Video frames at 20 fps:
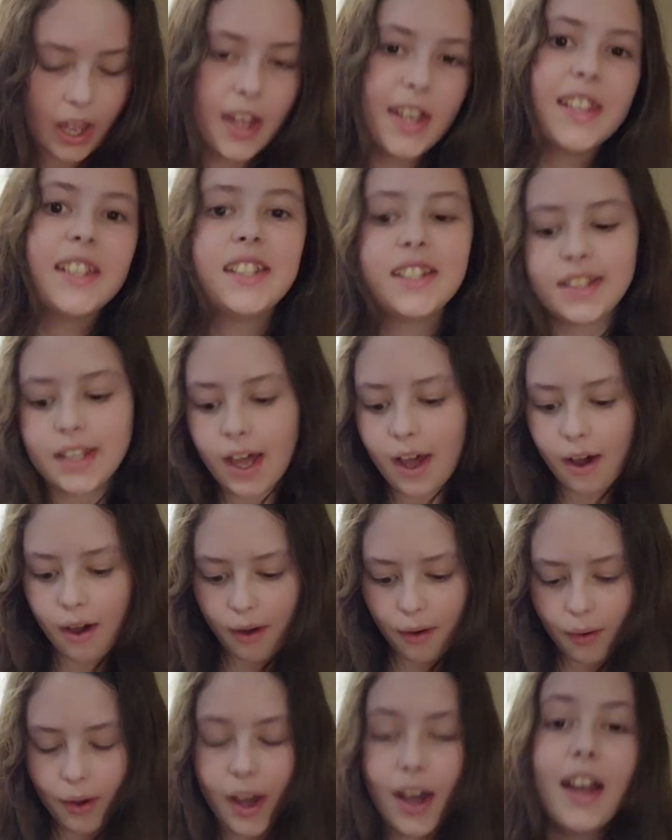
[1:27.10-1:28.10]

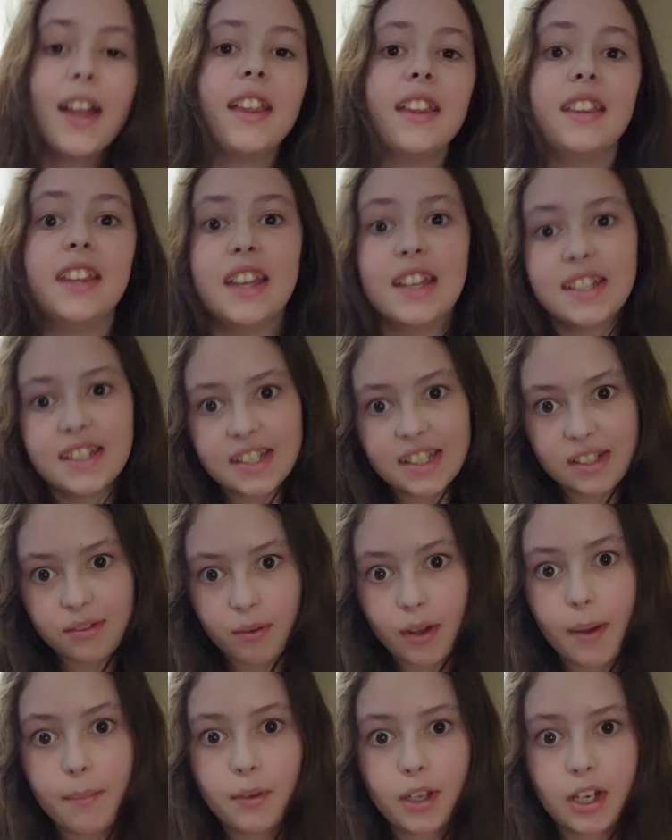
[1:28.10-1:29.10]
So this is
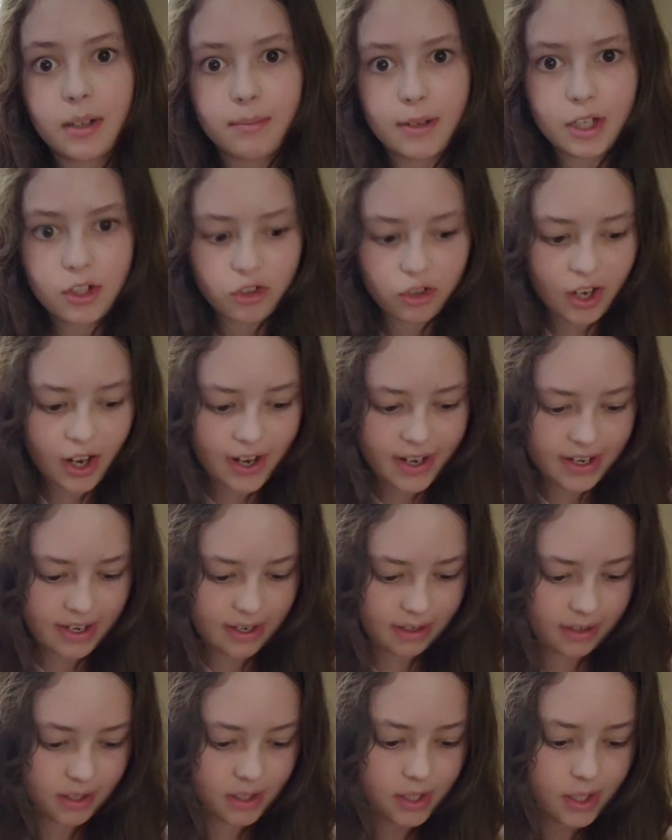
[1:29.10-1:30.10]
what I'm gonna be
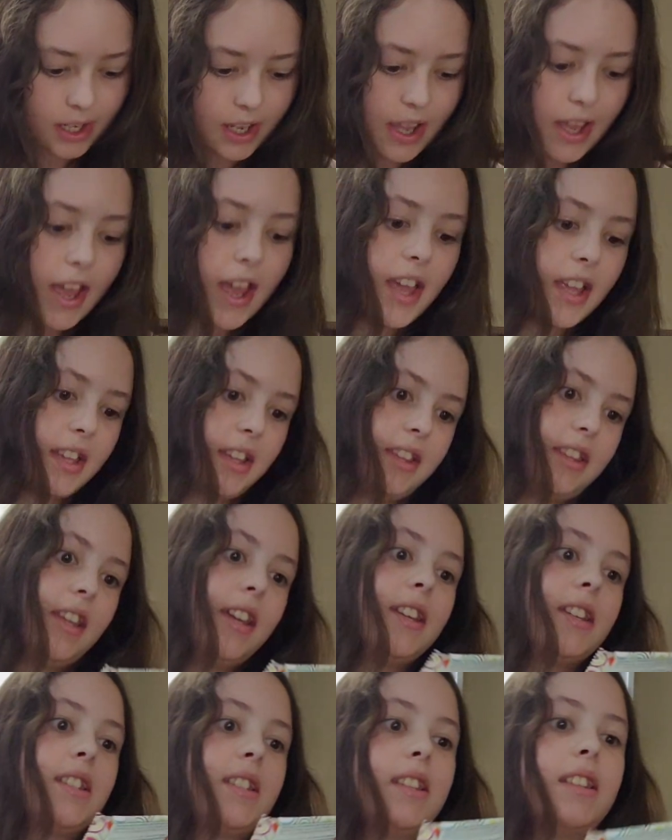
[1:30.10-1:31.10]
trying.
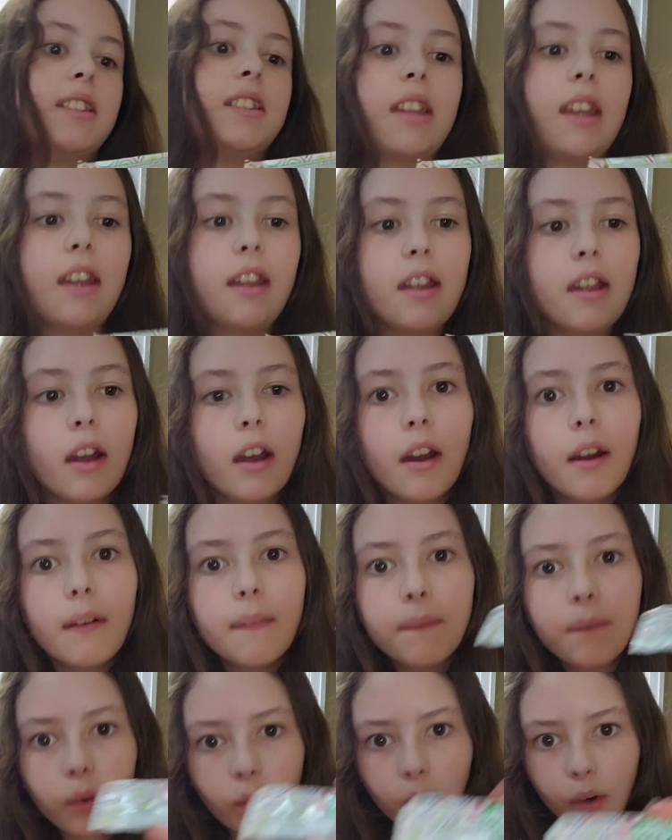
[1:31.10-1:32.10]
This is a
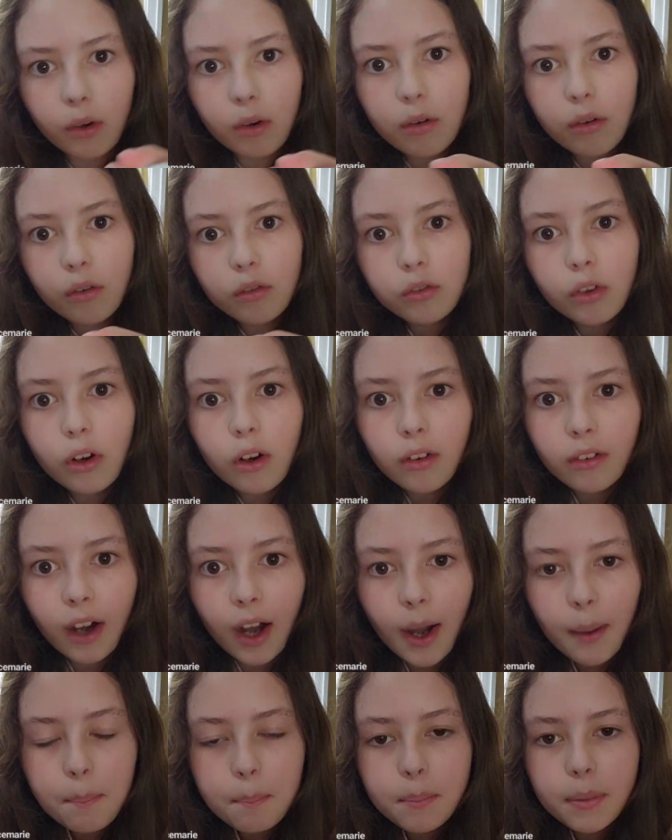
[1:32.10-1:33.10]
fruit
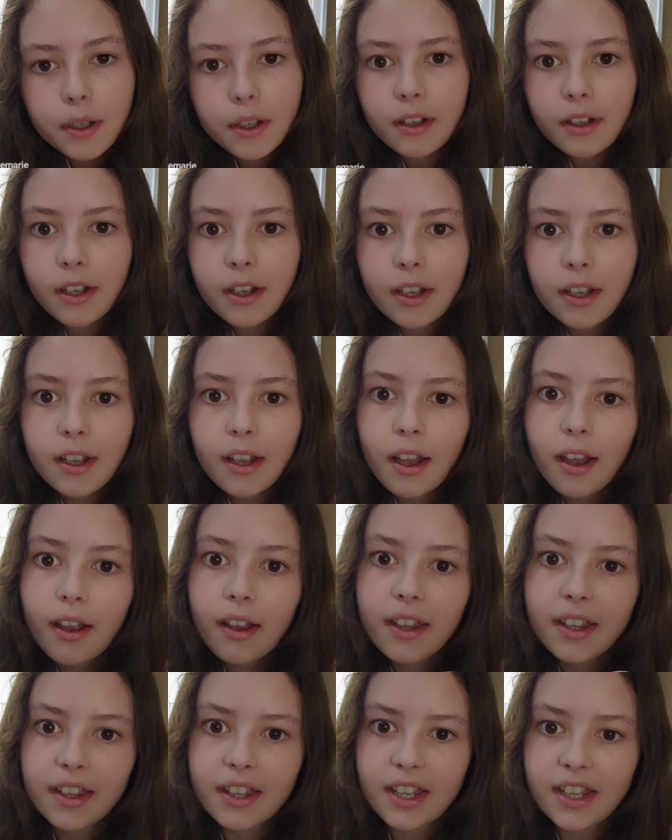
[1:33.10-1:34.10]
roll-up.
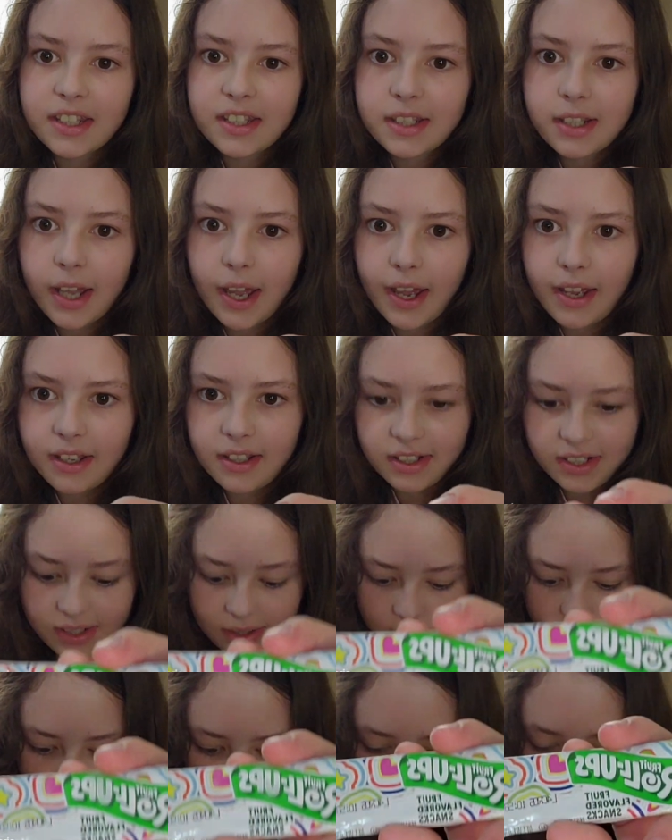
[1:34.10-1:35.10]
It has
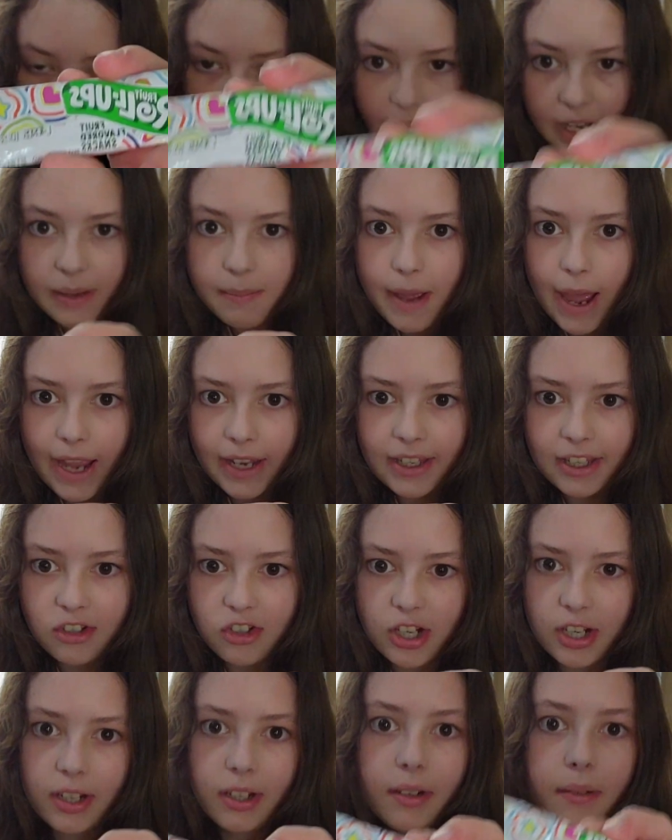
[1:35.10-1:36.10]
pretty
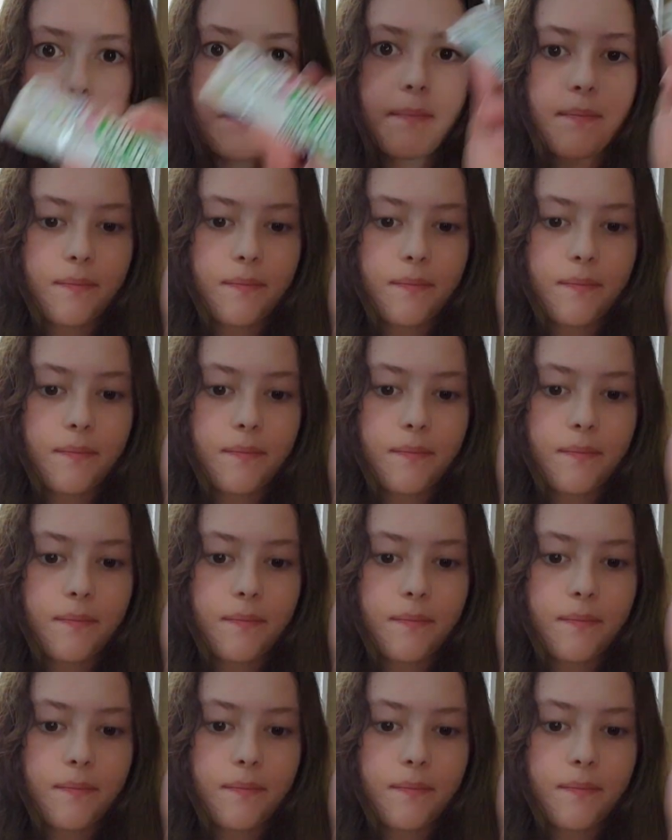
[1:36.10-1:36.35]
packaging.